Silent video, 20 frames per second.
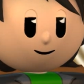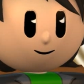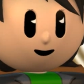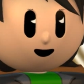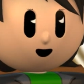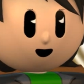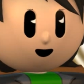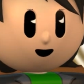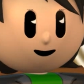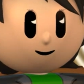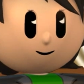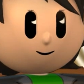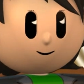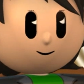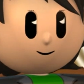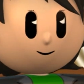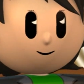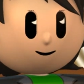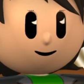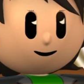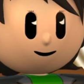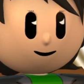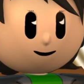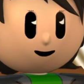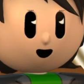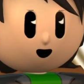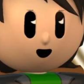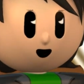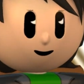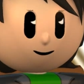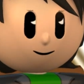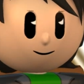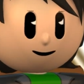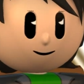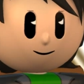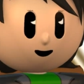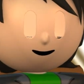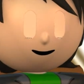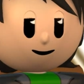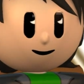Network. Today I will discuss
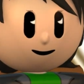with you